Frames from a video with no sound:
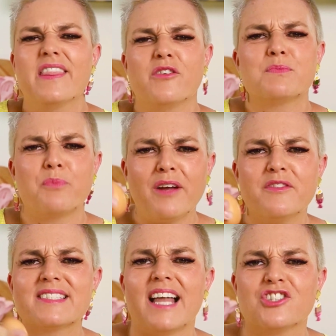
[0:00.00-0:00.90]
There is
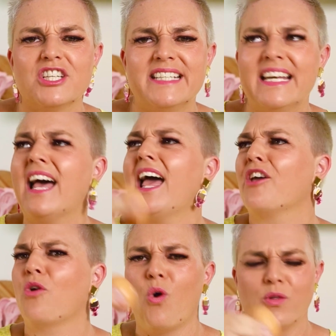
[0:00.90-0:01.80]
breakfast, lunch and dinner
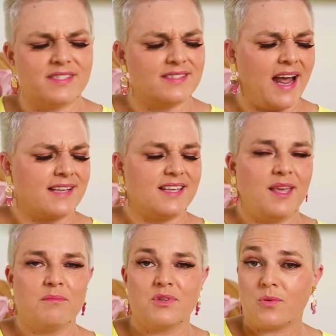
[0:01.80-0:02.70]
and all the snacks
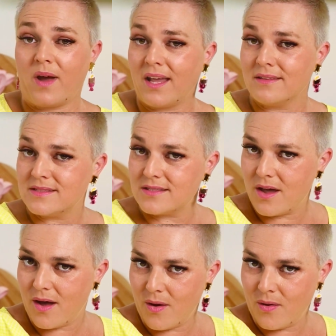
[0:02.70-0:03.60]
in between.
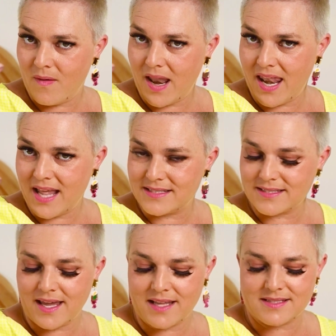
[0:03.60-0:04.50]
So let's
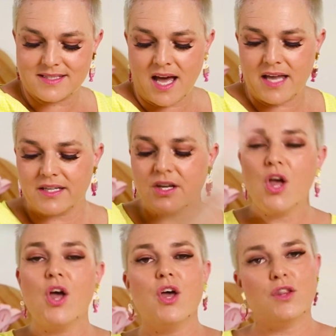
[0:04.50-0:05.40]
get started.
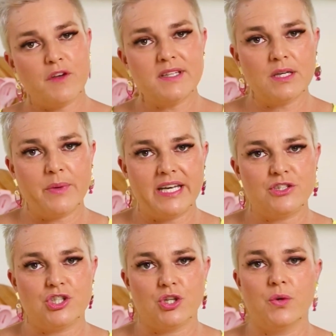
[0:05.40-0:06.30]
The first thing we need
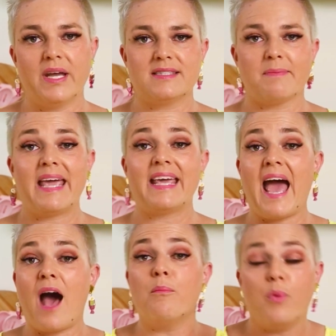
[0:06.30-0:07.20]
to do is make
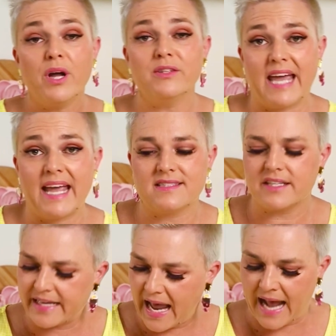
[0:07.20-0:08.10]
our boiled eggs that are
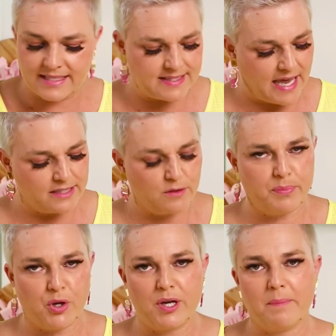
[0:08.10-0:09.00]
going to act as our little
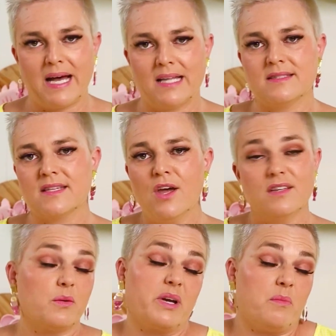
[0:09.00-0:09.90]
burger buns.
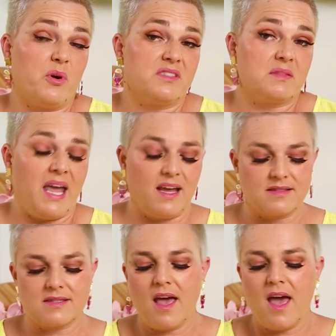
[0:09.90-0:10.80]
So we're going to boil some eggs.